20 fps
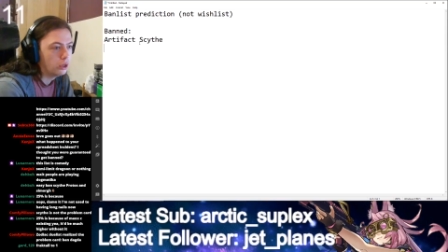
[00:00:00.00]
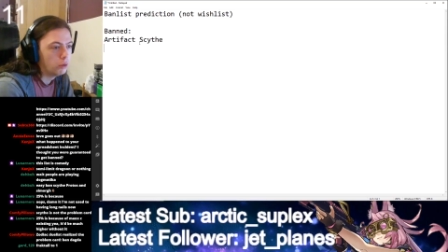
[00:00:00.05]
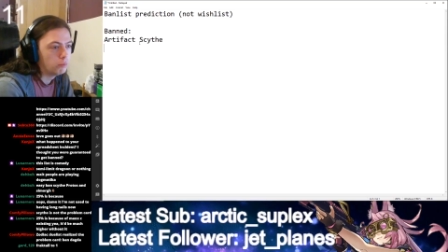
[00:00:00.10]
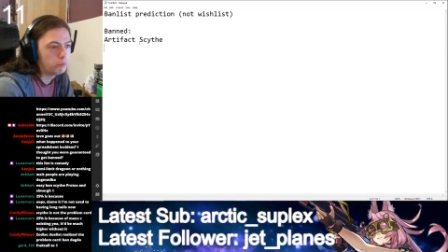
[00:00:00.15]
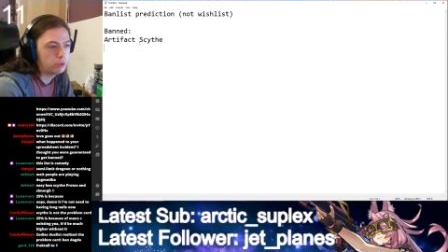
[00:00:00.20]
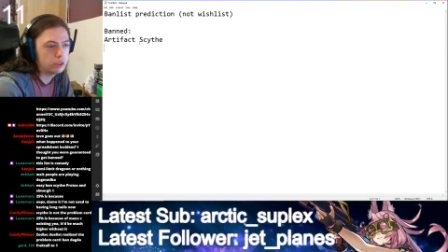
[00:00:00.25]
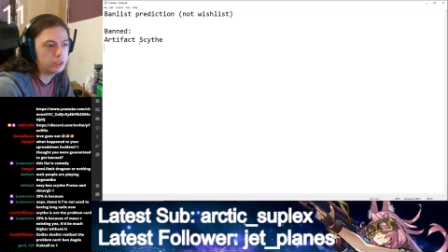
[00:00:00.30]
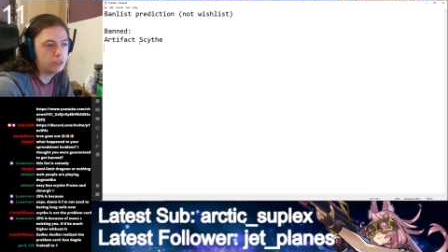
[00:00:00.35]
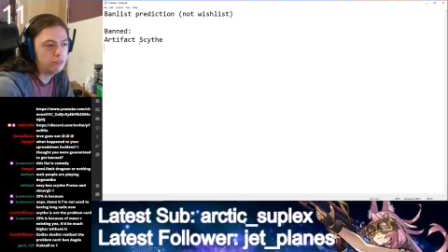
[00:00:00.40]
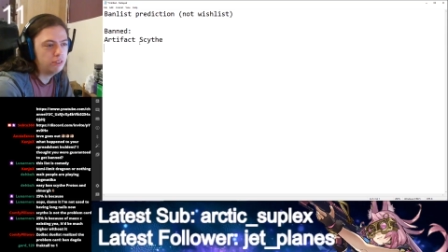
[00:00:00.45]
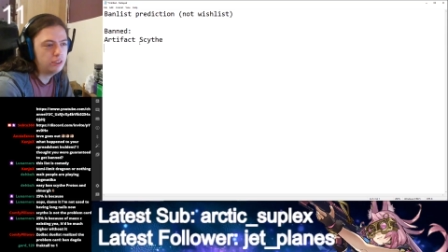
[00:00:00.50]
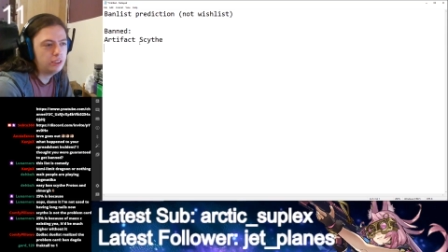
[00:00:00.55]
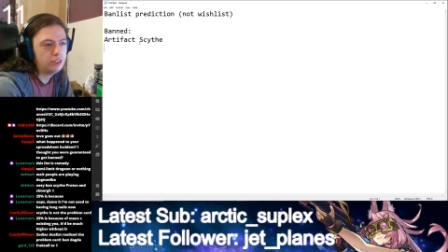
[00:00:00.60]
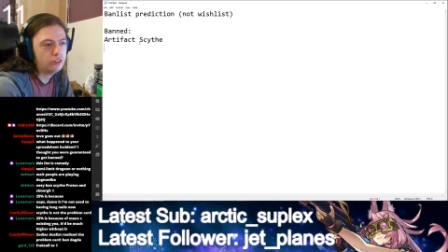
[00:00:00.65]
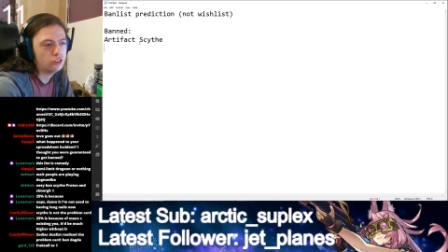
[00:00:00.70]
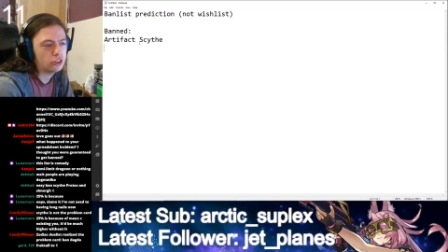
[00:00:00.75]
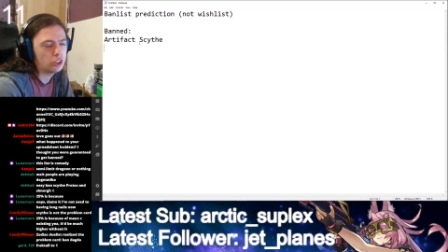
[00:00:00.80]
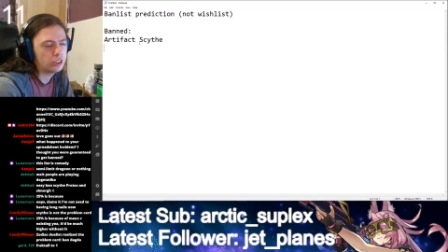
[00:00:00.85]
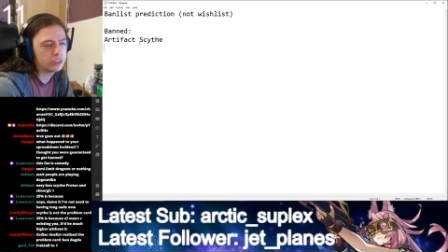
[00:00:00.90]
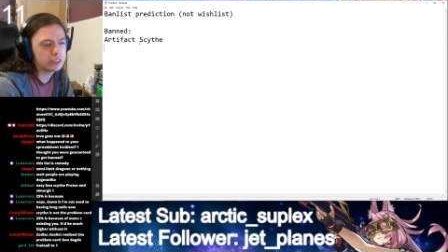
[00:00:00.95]
But there is a
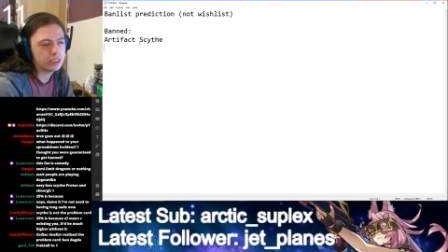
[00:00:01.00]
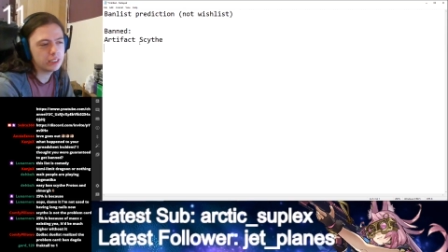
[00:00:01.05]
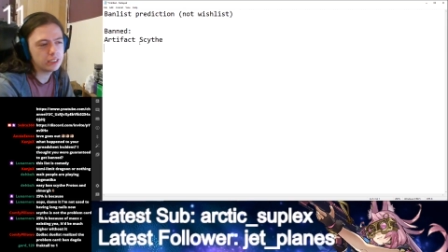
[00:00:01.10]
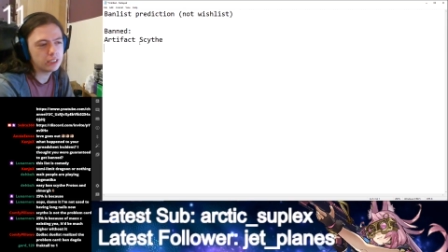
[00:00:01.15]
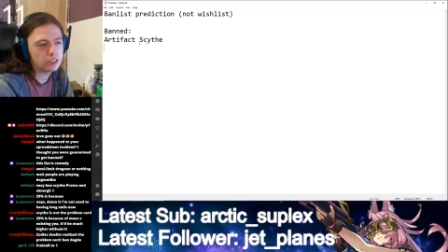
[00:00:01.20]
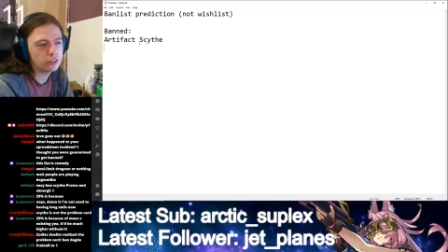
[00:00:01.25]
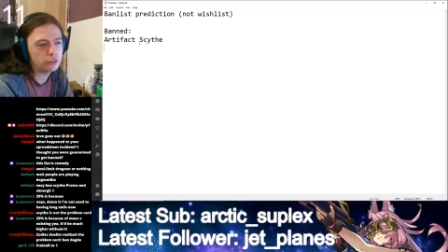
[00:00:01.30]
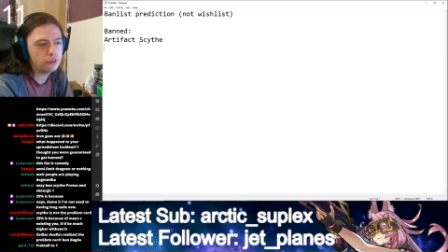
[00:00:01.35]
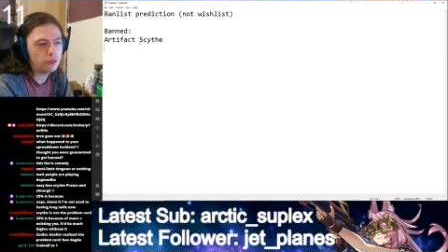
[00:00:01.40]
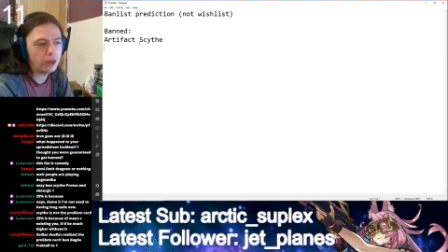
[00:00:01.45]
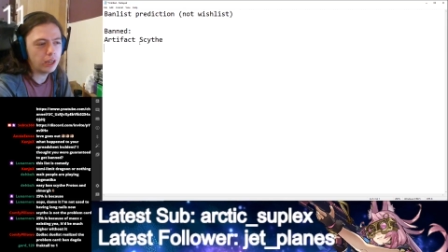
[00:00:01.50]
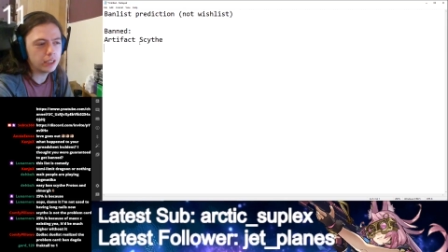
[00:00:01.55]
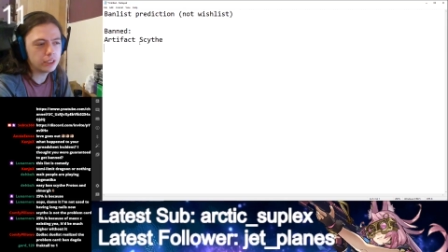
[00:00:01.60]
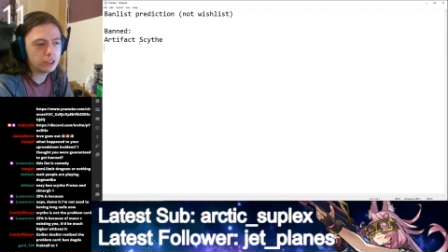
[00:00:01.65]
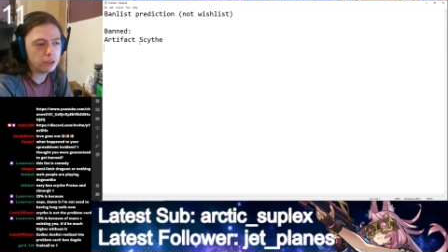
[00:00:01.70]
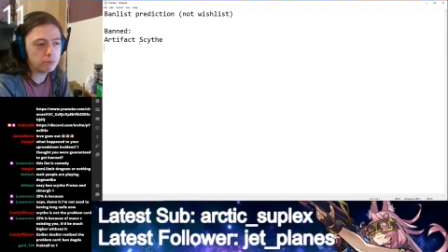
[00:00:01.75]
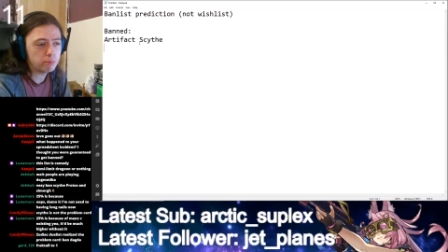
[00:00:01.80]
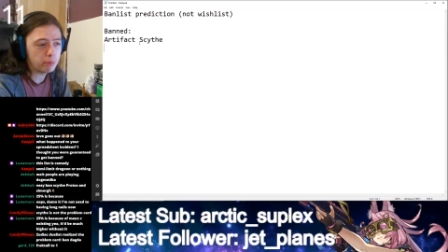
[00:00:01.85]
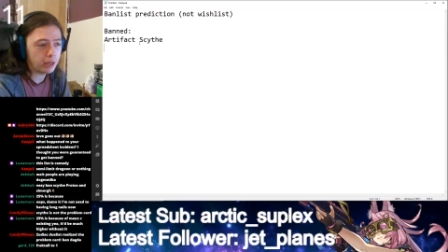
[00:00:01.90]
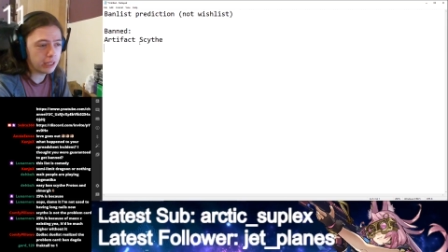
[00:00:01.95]
chance that they do end
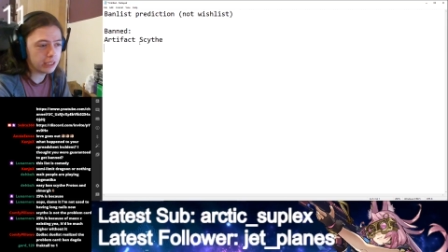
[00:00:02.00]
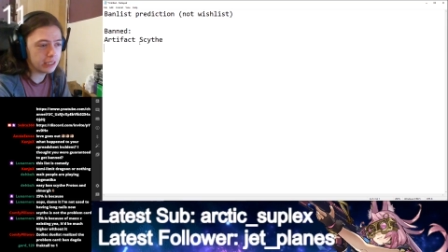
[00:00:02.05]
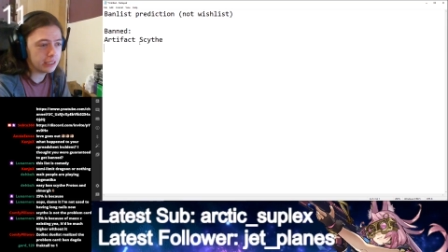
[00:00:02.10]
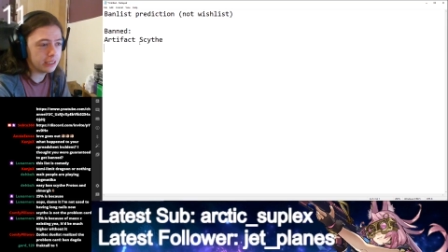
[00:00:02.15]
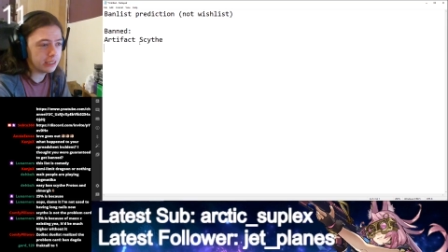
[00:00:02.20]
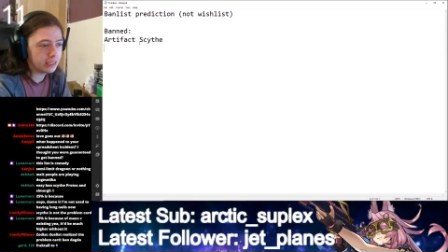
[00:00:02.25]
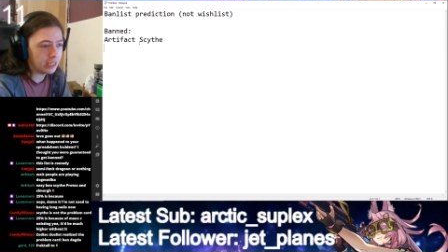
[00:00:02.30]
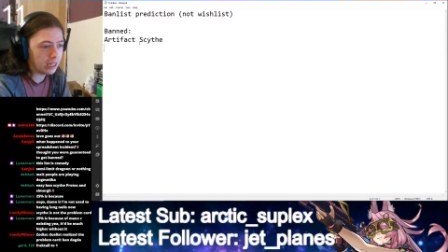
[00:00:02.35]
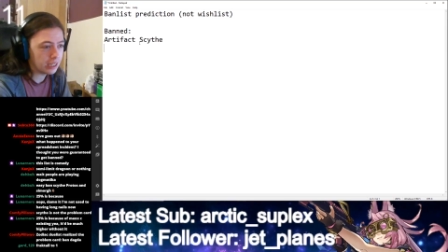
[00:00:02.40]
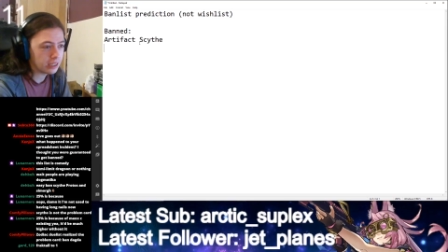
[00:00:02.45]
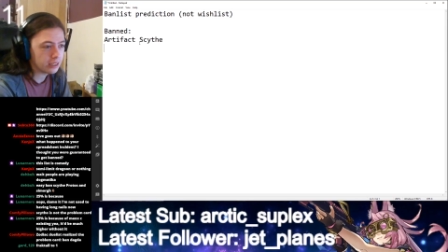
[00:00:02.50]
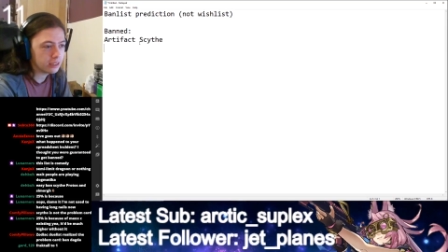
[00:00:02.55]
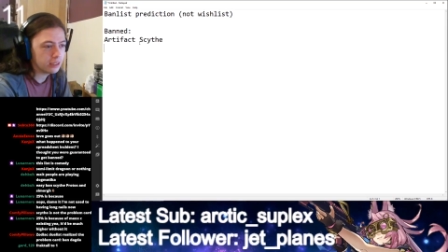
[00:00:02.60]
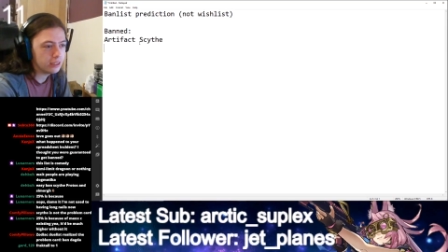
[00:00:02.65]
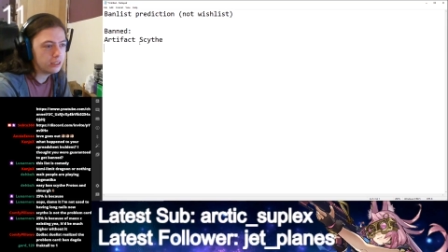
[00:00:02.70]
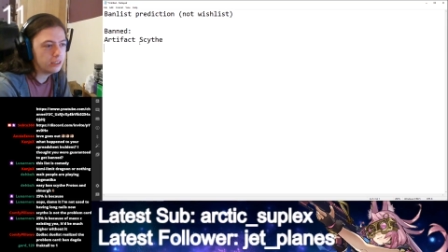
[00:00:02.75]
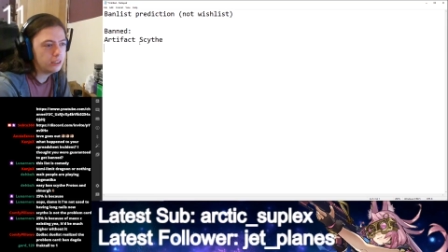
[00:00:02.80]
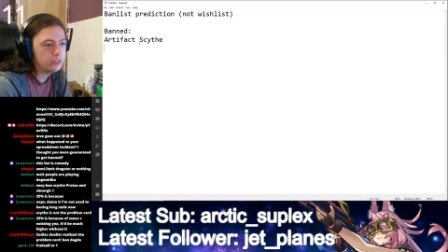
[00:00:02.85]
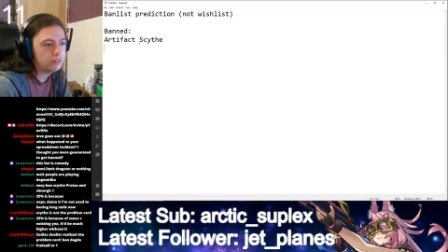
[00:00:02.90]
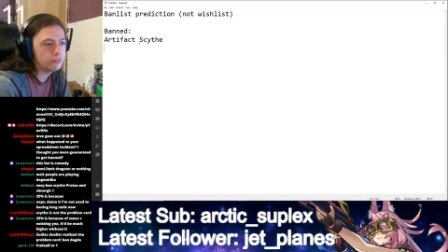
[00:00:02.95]
up banning
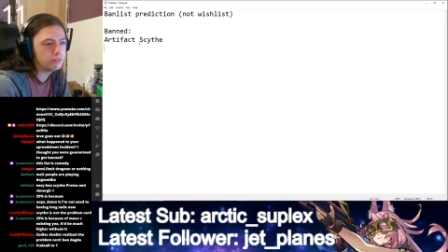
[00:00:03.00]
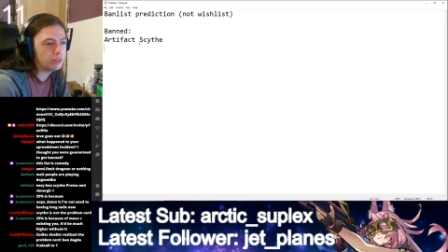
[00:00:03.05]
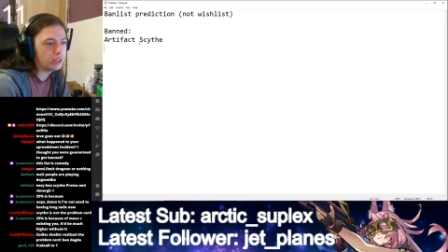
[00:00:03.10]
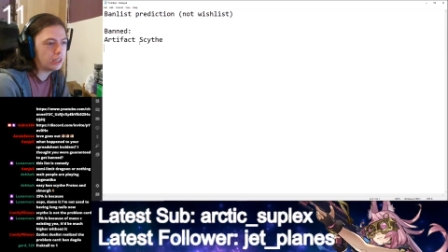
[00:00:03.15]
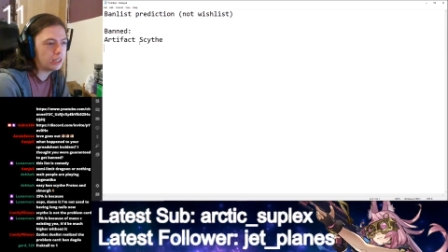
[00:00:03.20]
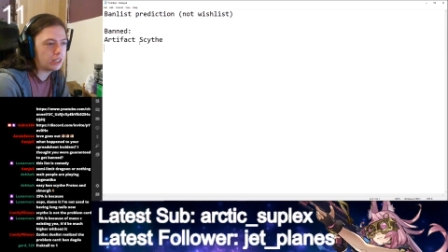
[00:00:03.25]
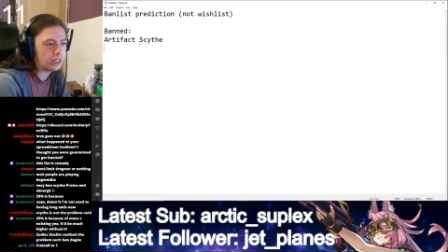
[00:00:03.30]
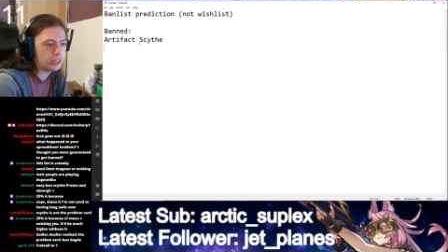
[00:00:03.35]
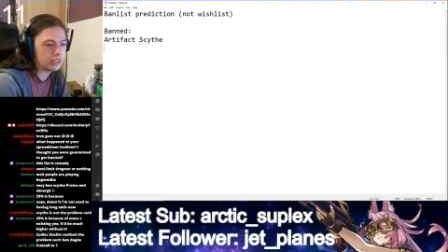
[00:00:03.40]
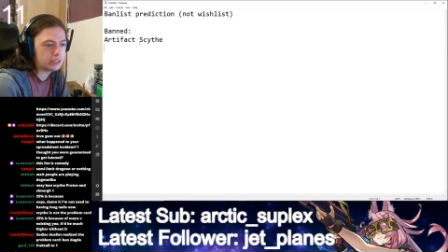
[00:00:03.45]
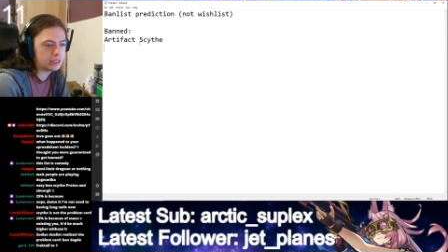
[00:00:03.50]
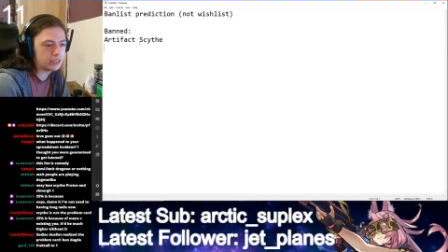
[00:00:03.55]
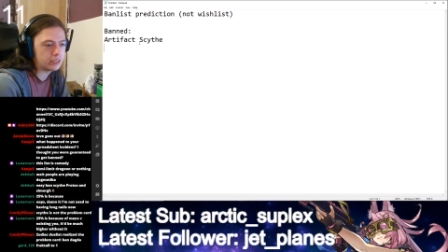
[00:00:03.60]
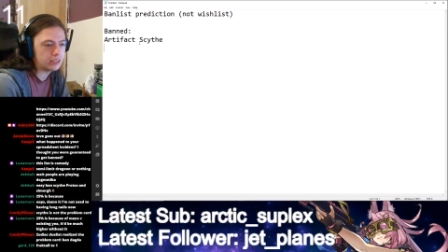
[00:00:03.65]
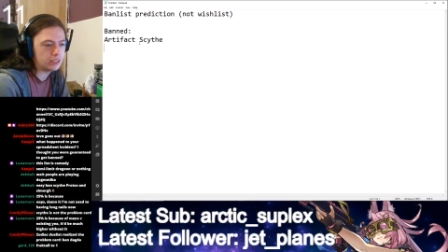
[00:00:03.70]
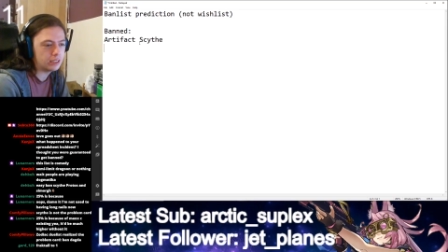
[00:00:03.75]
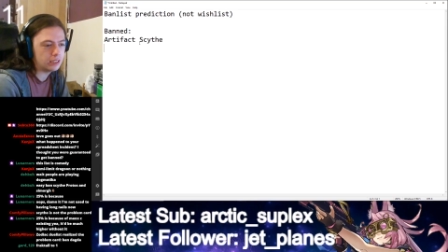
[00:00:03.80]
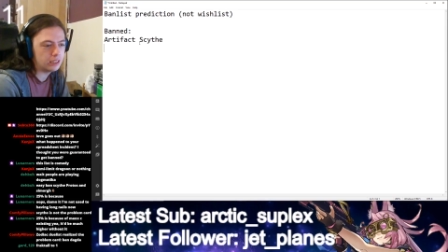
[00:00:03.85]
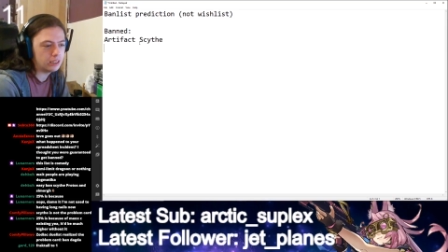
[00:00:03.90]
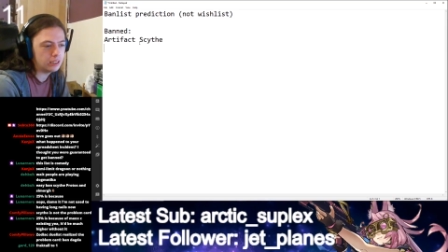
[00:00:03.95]
Dagda,
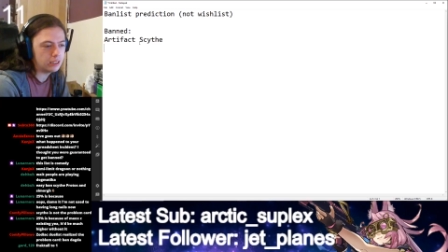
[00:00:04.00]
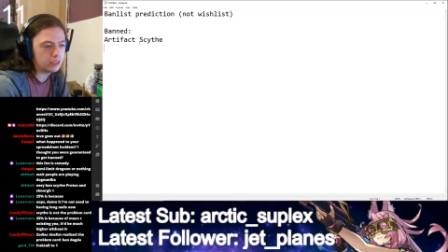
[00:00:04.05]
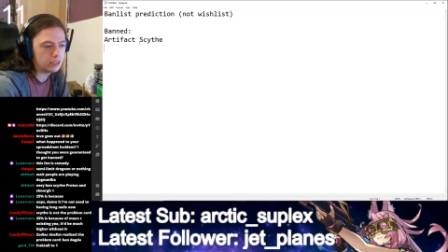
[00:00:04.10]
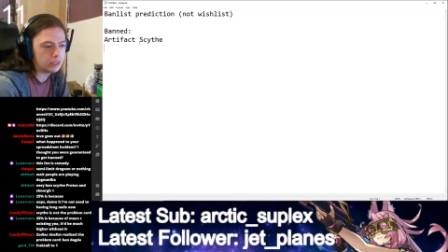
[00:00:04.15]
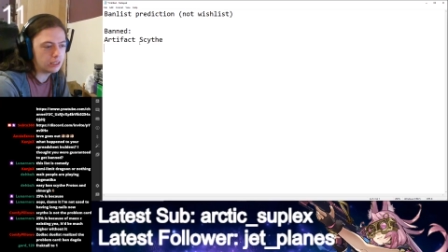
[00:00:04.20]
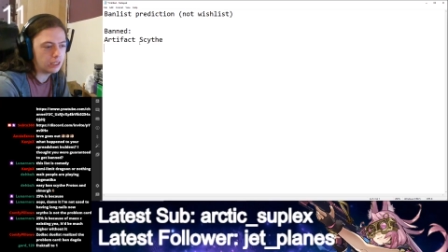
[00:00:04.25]
realizing,